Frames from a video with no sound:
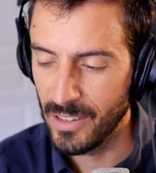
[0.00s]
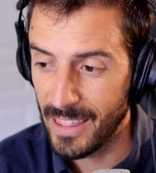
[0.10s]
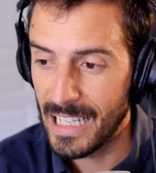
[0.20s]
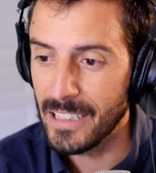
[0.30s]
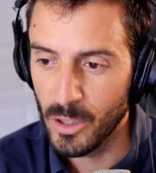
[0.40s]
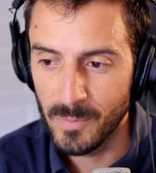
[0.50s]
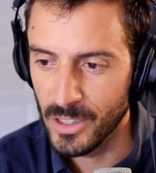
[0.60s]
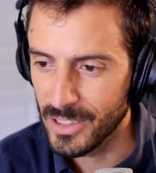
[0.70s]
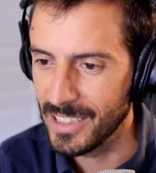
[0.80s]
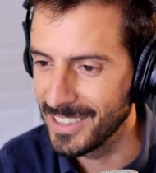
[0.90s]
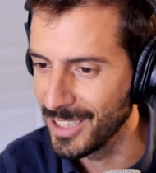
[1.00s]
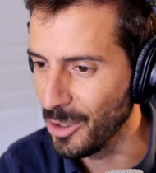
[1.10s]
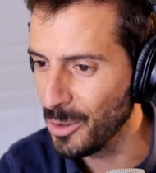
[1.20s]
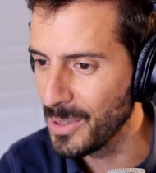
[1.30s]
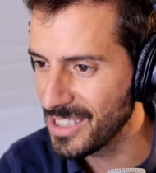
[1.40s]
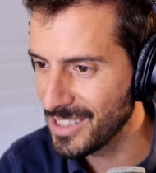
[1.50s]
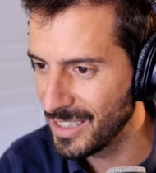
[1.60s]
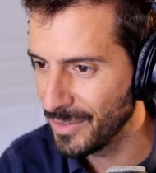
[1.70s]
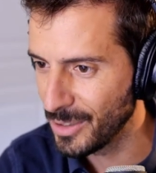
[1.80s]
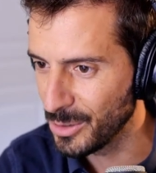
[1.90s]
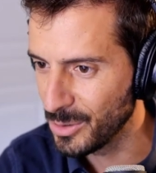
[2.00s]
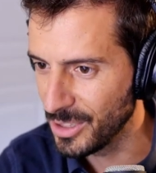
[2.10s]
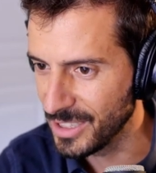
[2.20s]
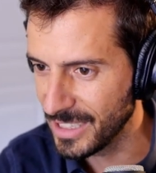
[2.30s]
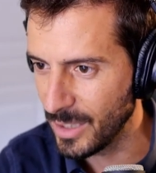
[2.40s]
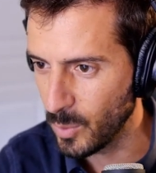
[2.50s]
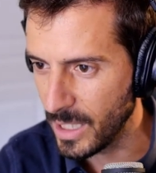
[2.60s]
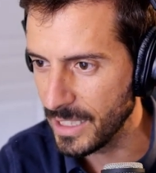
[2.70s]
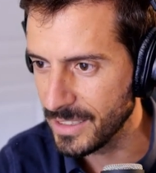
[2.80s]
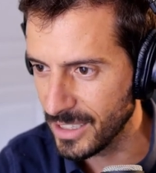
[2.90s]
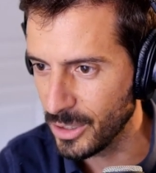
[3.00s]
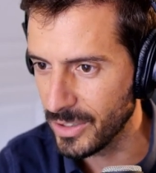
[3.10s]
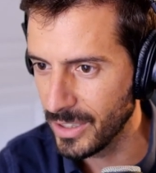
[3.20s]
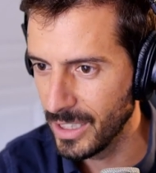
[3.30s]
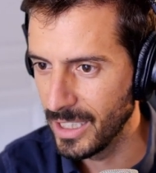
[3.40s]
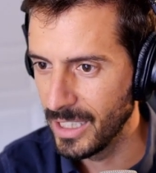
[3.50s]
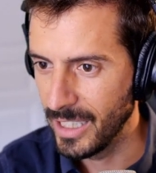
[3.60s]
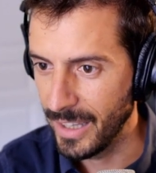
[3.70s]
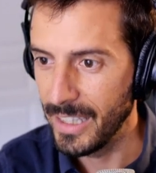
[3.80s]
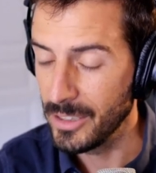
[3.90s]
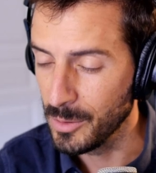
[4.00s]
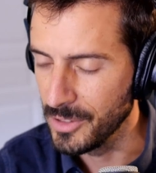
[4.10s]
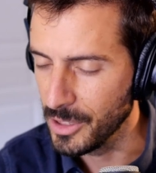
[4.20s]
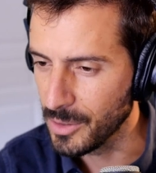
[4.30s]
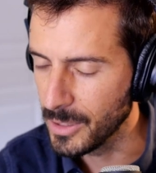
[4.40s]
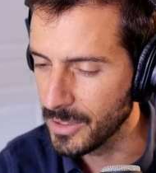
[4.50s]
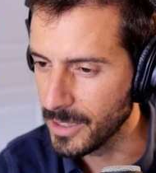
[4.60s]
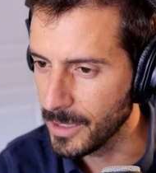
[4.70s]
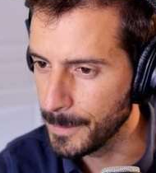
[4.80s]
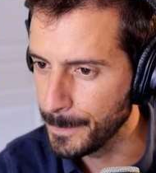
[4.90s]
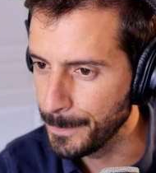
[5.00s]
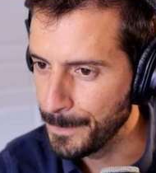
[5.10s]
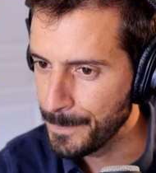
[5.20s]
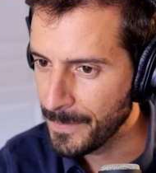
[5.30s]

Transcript: that obvious that it's always difficult to understand why it's not that obvious but um,